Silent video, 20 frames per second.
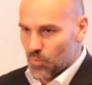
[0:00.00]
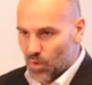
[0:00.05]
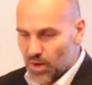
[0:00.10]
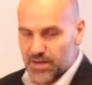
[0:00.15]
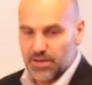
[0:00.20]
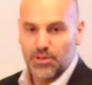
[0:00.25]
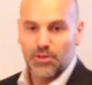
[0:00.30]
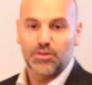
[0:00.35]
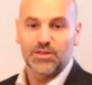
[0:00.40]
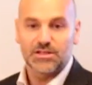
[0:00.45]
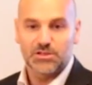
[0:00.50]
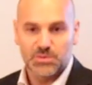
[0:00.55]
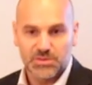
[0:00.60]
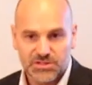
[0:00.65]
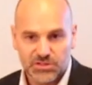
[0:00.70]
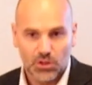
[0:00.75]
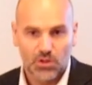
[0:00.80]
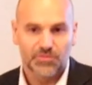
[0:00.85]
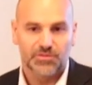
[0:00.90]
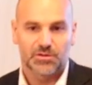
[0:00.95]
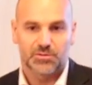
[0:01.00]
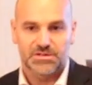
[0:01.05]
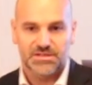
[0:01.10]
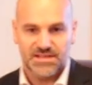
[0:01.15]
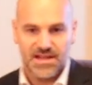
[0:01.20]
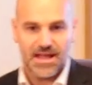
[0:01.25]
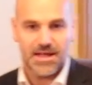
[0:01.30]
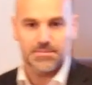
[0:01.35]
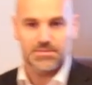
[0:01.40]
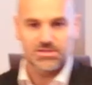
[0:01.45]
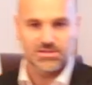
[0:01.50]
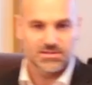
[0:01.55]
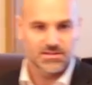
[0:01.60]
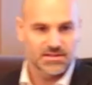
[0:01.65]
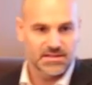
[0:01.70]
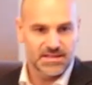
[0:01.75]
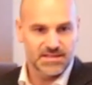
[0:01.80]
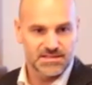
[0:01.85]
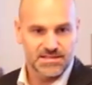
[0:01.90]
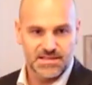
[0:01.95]
one of the things we're solving with snaps
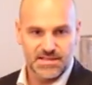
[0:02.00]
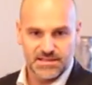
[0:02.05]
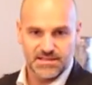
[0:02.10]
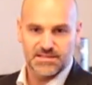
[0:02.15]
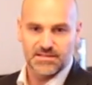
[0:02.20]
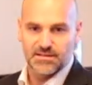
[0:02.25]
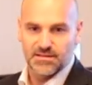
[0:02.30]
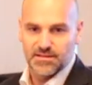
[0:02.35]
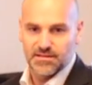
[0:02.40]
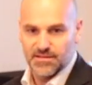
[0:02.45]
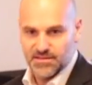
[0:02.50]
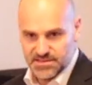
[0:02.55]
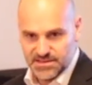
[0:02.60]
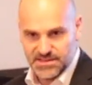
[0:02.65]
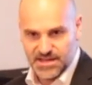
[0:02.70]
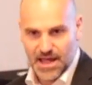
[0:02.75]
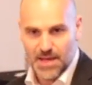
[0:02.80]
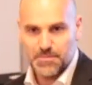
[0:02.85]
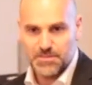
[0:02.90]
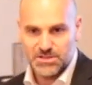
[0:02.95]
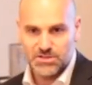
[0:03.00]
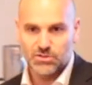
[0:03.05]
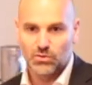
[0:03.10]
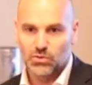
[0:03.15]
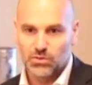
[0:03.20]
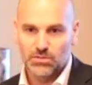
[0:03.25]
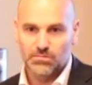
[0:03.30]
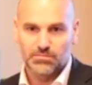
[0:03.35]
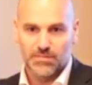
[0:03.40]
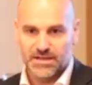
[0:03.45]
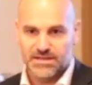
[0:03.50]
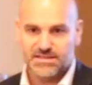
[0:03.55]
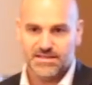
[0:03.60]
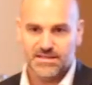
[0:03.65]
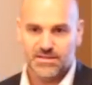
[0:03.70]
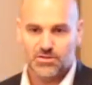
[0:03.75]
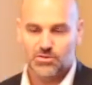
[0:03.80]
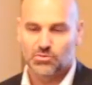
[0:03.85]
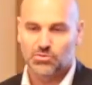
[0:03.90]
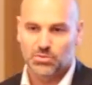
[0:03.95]
is that snap install
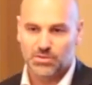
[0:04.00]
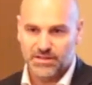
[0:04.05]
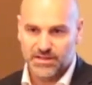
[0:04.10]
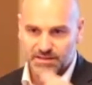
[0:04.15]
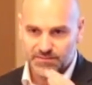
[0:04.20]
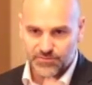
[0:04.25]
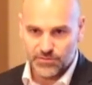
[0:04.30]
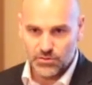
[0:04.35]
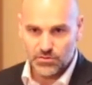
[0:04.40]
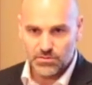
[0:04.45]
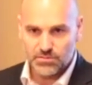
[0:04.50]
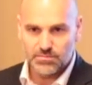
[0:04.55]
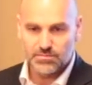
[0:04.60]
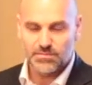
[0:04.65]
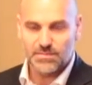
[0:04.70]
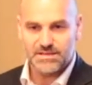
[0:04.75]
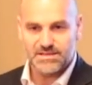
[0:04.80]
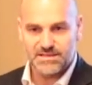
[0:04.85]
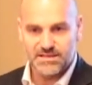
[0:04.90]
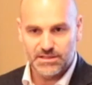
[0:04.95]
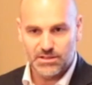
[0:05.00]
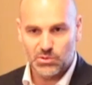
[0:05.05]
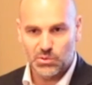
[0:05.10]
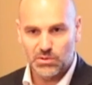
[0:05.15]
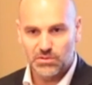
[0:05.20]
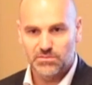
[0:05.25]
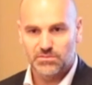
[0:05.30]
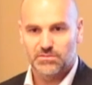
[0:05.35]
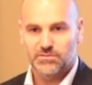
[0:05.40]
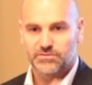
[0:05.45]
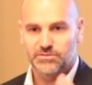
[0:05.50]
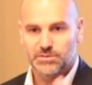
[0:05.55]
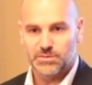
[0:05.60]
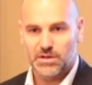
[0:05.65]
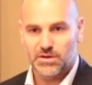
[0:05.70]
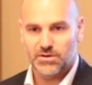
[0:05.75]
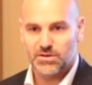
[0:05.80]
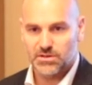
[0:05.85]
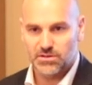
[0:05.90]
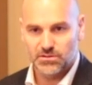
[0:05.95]
MySQL will give you MySQL from
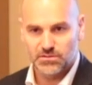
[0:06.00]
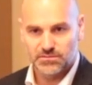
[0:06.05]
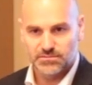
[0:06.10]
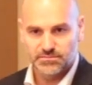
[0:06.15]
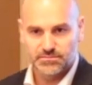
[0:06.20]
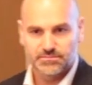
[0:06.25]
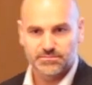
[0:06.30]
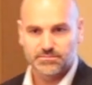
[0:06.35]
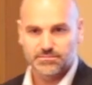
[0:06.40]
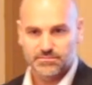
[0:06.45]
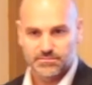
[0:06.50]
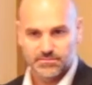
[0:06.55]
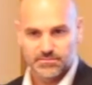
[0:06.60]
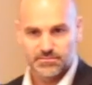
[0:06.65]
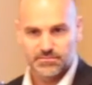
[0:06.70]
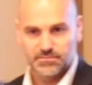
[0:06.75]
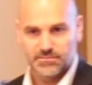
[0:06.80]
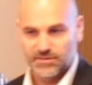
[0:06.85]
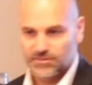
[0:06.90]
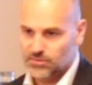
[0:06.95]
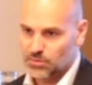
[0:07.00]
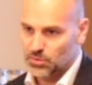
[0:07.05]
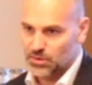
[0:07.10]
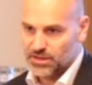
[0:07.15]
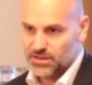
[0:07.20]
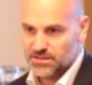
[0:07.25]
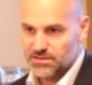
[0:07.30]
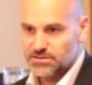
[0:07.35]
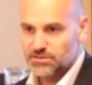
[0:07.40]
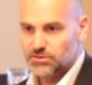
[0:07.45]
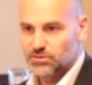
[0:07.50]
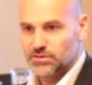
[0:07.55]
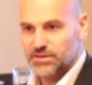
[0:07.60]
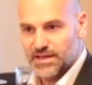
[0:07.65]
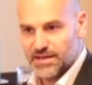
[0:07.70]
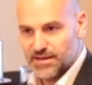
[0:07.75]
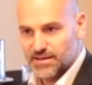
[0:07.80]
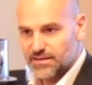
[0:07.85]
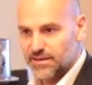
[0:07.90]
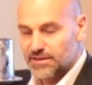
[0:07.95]
Oracle. If you want it, you
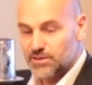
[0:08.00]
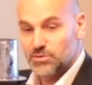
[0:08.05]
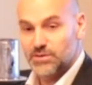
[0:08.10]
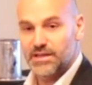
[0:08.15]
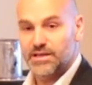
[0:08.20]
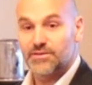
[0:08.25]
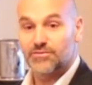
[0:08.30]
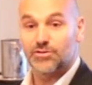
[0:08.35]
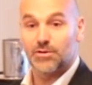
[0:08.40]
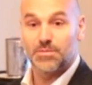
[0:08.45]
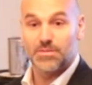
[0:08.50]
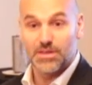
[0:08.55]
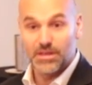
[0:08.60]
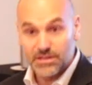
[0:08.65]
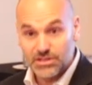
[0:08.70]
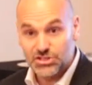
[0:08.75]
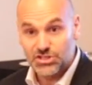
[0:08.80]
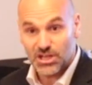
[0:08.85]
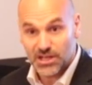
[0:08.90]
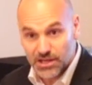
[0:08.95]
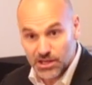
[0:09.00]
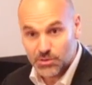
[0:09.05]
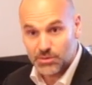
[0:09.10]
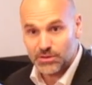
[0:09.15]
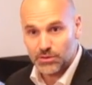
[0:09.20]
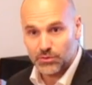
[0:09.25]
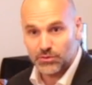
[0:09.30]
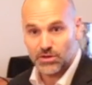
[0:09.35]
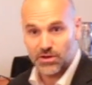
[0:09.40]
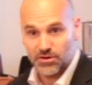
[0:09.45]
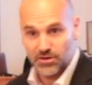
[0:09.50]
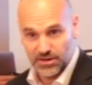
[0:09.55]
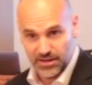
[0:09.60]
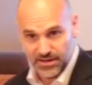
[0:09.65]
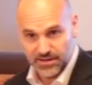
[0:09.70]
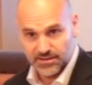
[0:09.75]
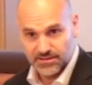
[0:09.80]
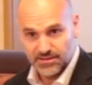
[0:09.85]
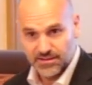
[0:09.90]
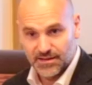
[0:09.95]
get it. And you get it from the genuine
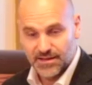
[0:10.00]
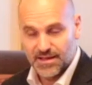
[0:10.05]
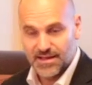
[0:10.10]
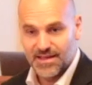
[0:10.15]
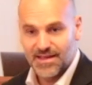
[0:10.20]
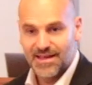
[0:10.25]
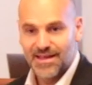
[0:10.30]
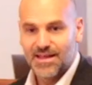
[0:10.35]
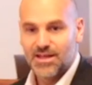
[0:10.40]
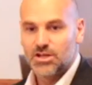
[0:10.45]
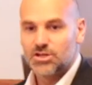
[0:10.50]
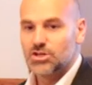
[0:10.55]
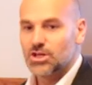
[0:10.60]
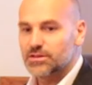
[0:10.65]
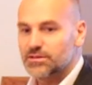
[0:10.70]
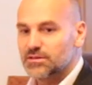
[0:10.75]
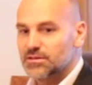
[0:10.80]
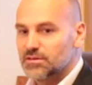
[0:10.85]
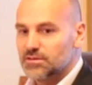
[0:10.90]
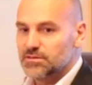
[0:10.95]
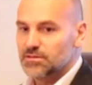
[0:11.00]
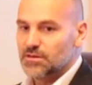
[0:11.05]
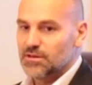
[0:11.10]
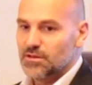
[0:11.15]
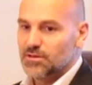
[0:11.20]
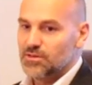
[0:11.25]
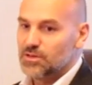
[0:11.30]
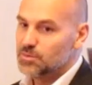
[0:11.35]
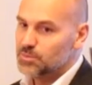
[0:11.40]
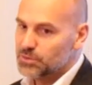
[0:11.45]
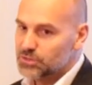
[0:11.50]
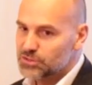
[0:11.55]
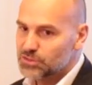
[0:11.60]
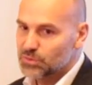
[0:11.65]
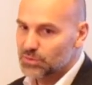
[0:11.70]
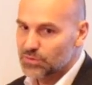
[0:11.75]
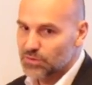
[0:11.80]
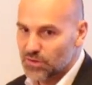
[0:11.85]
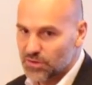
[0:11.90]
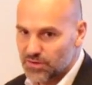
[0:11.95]
authority. Not the
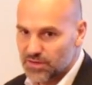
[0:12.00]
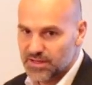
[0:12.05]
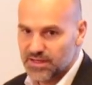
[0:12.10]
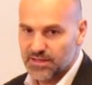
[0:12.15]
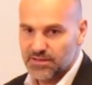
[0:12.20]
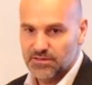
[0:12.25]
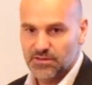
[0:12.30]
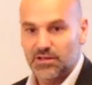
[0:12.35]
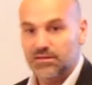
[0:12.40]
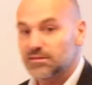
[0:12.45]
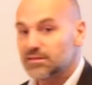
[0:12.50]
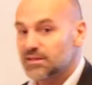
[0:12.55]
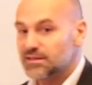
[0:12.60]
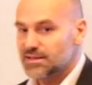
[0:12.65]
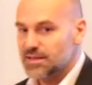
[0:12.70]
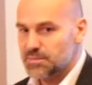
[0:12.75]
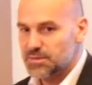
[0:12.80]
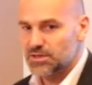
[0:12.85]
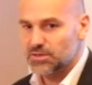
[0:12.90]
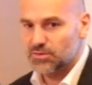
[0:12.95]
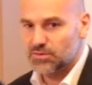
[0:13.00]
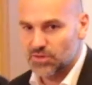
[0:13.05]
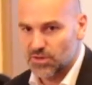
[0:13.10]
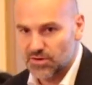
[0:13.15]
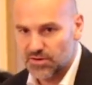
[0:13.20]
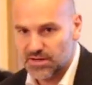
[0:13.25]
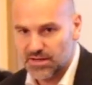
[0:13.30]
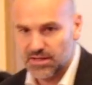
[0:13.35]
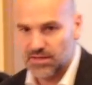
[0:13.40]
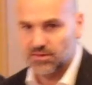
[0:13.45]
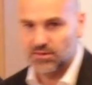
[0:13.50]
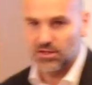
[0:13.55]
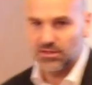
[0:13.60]
Ubuntu authority, not the Debian authority,